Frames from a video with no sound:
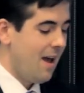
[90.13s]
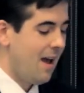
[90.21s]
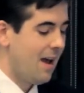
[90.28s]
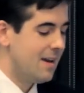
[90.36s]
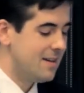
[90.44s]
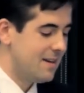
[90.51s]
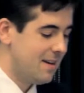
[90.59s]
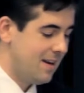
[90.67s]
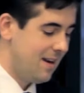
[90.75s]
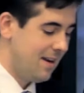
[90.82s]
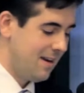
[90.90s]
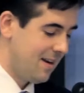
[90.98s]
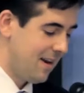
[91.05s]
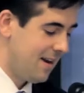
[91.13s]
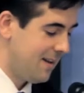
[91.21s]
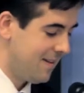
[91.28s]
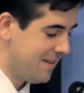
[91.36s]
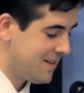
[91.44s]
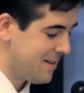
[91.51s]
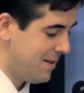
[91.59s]
and in getting
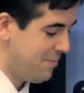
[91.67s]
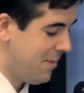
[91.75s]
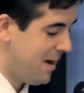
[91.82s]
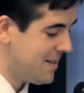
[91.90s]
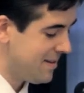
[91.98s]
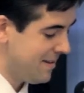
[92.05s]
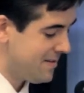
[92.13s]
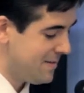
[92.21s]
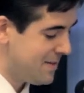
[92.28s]
this amazing list